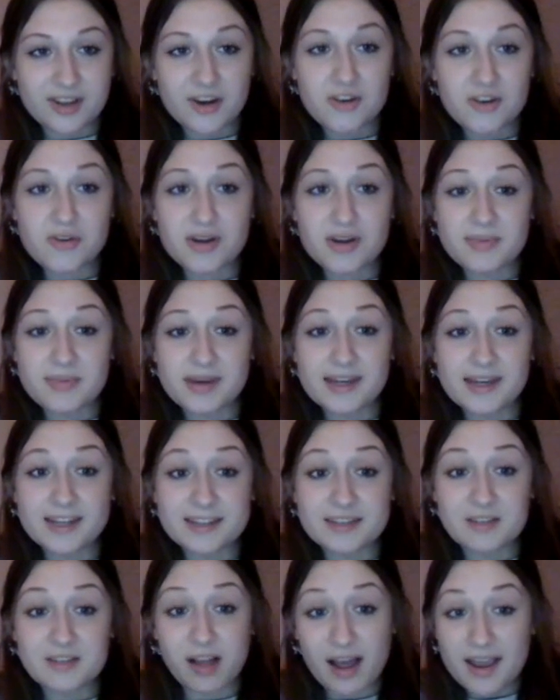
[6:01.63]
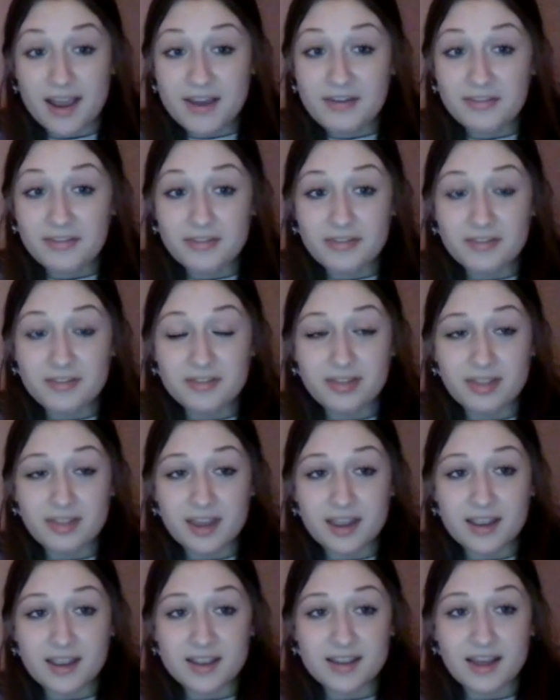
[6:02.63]
Are you gonna be in its life
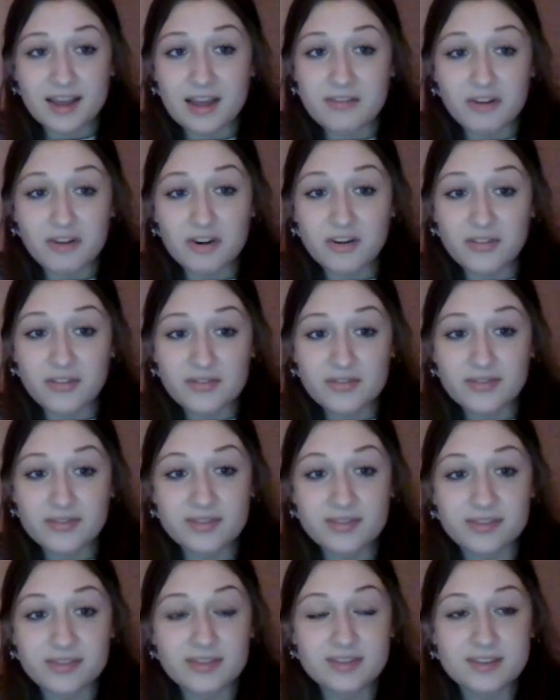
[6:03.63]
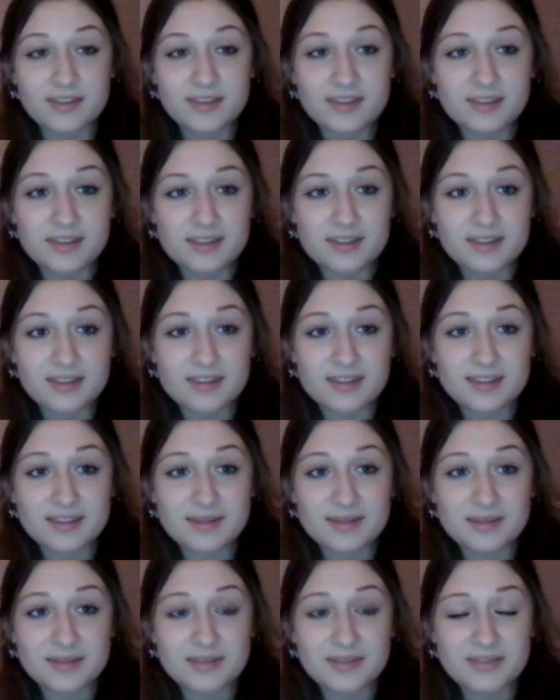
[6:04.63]
like ever?
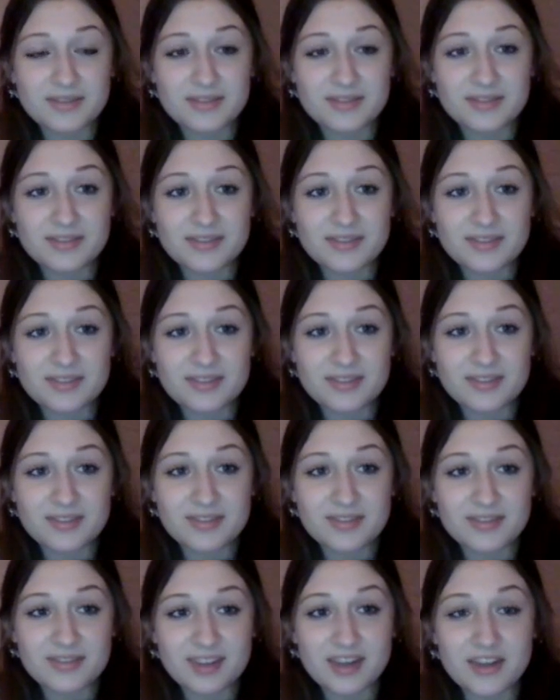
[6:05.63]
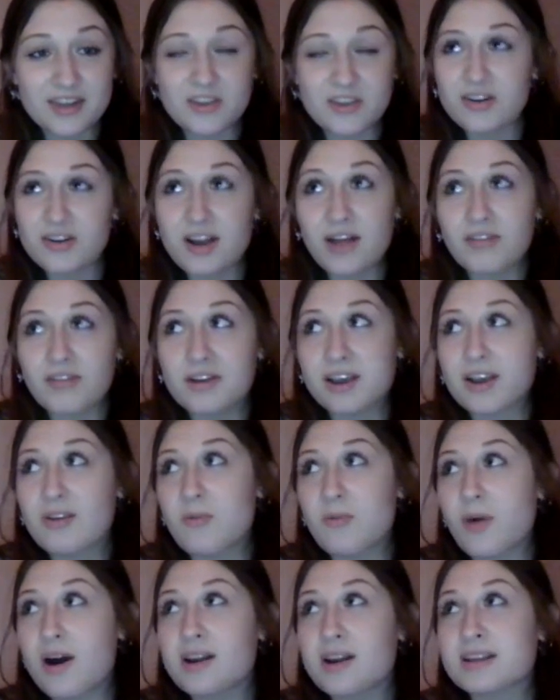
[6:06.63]
No. Like you're never
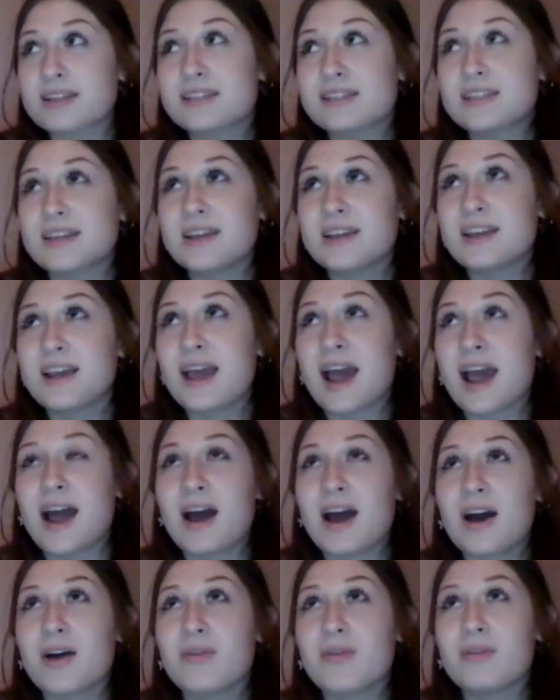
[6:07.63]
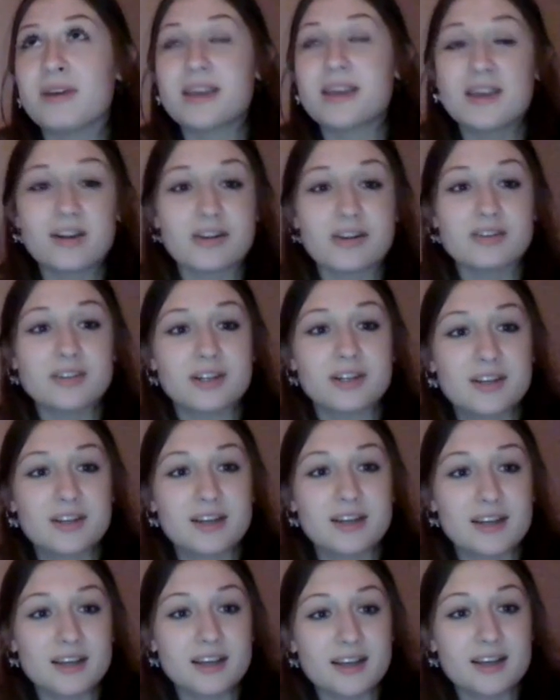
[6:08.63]
gonna want to see. Okay, think about it. Would you be in
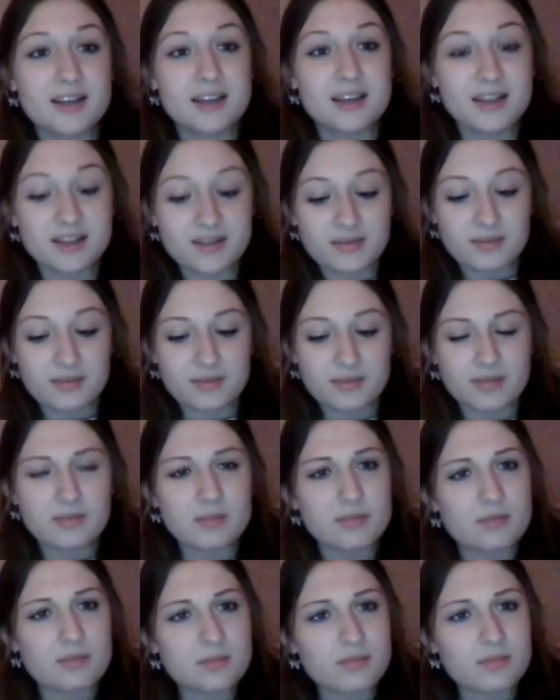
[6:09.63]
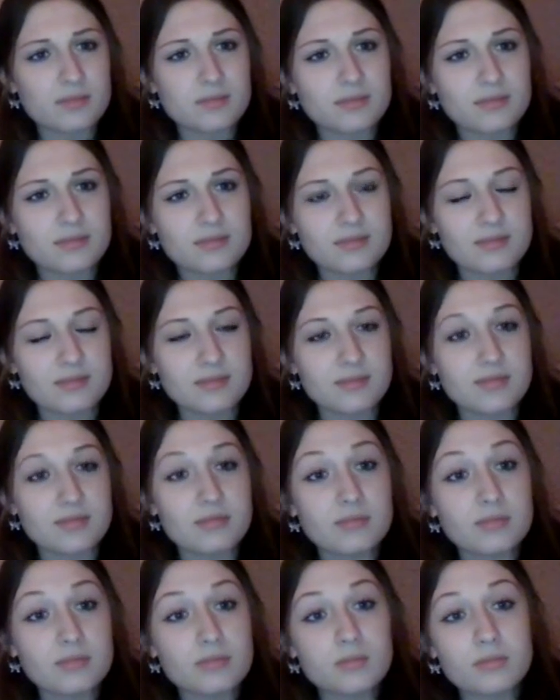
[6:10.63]
his life if he
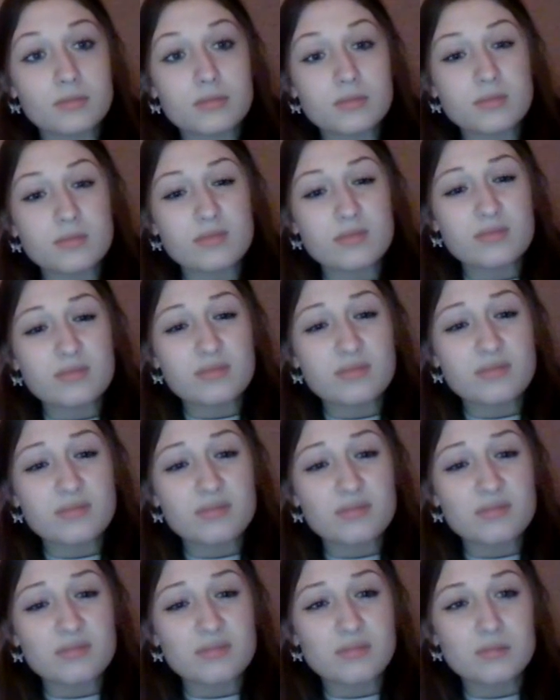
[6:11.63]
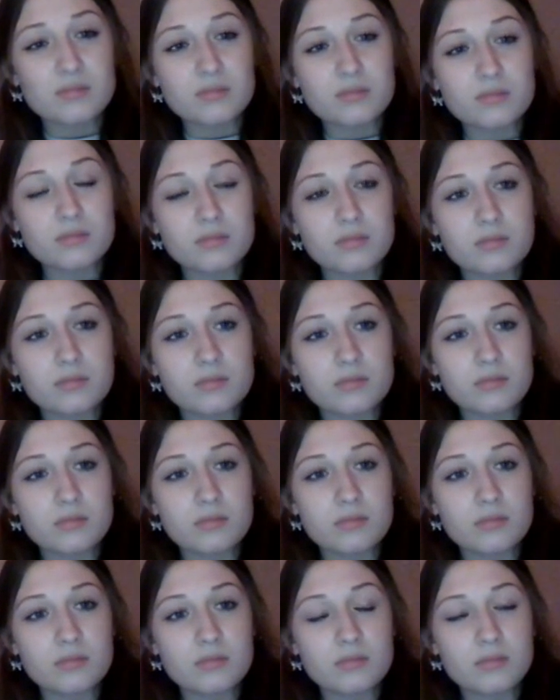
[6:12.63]
lives in
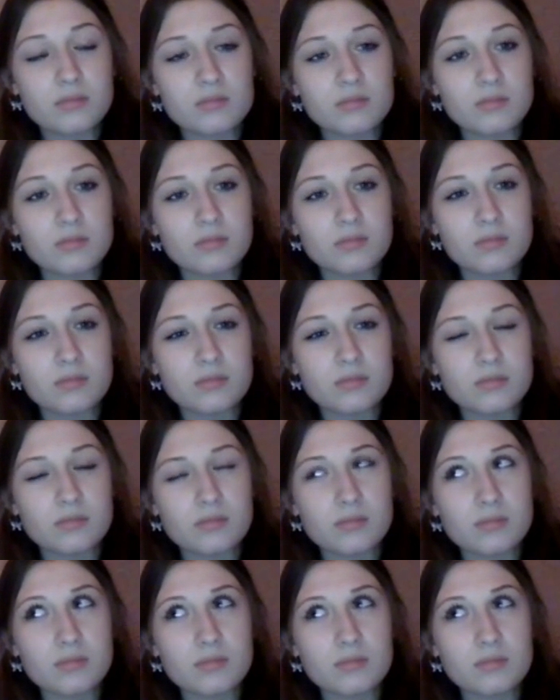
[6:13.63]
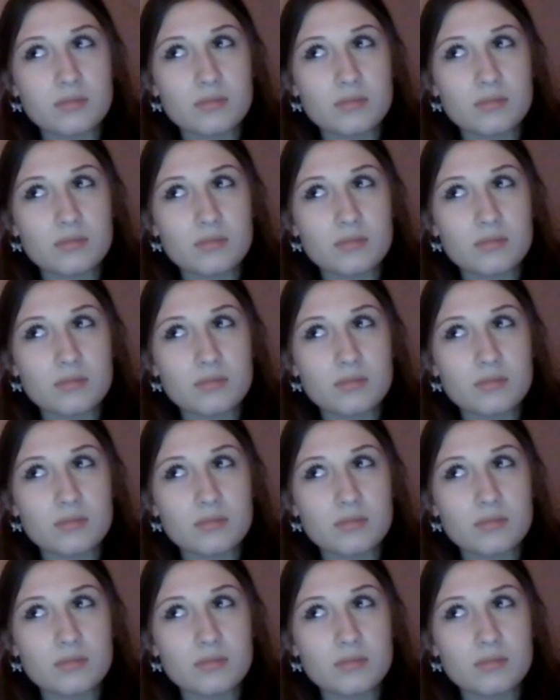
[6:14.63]
Toronto and you live in New York?